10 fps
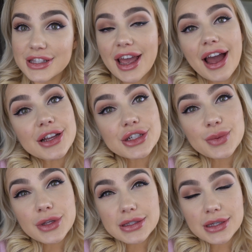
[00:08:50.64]
So yeah, I just
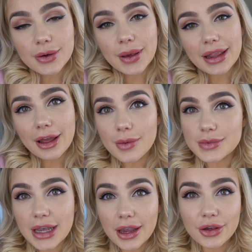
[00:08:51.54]
wanted to quickly
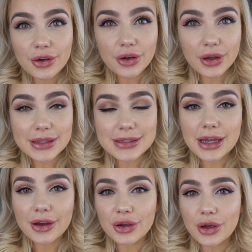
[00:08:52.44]
update you and
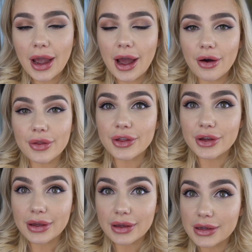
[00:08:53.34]
tell you how
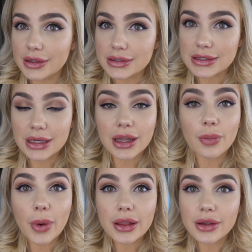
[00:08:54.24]
the concealer
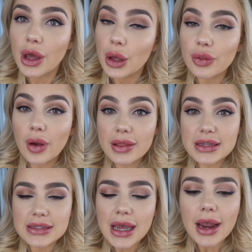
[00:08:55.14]
went throughout
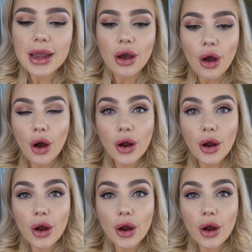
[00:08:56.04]
the day.